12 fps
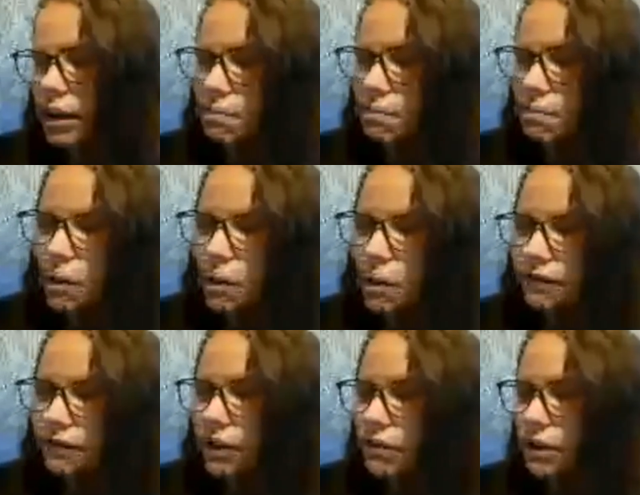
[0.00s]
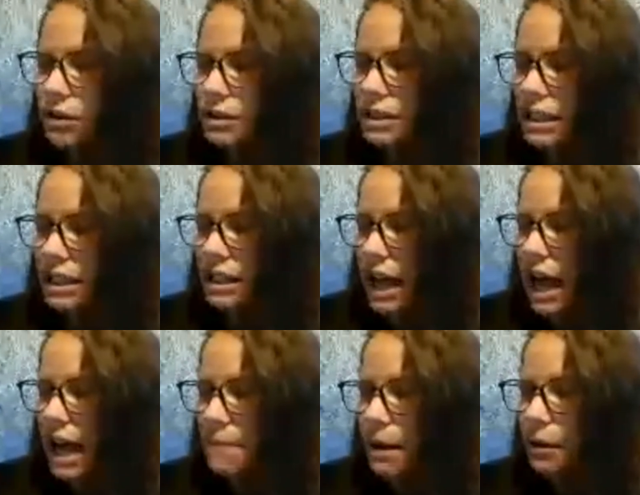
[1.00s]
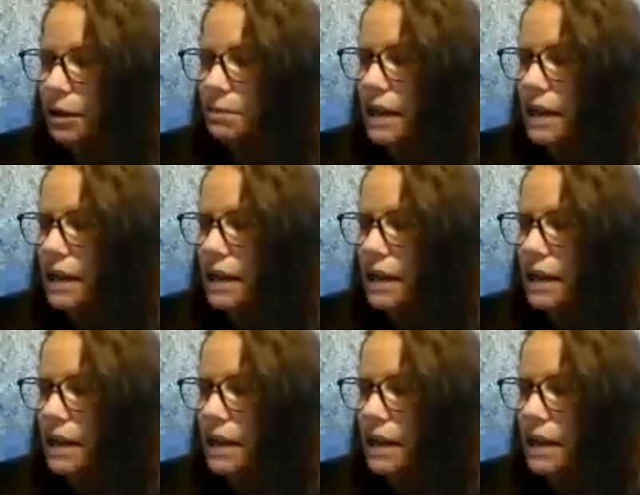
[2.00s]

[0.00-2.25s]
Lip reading: But with a front row seat, high-powered